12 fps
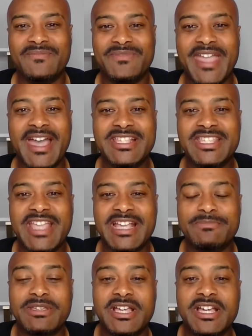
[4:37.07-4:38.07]
That's
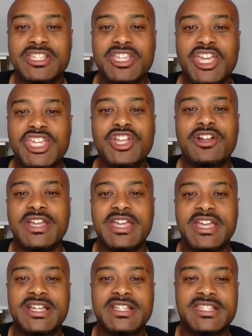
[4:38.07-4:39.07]
because you're
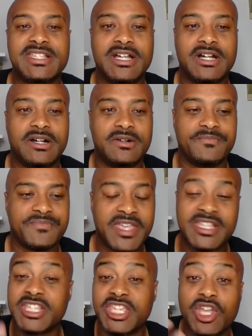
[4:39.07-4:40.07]

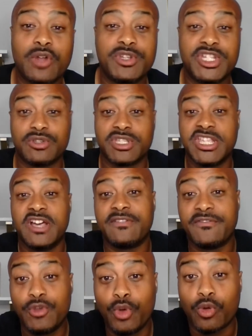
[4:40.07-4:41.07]
insecure with yourself.
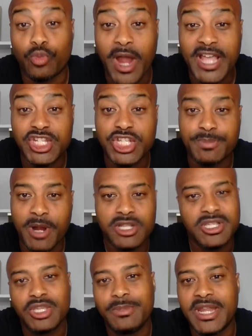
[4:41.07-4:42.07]
If you a righteous
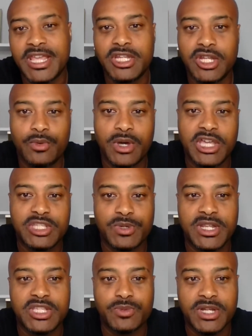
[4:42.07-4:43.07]
person, you'd be like, you know what? It is
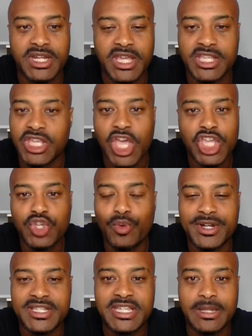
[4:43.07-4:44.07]
what it is. You
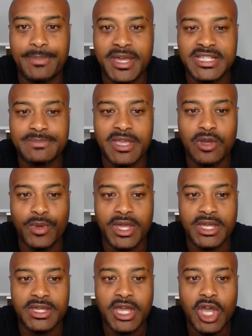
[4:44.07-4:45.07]
want to see the best man win.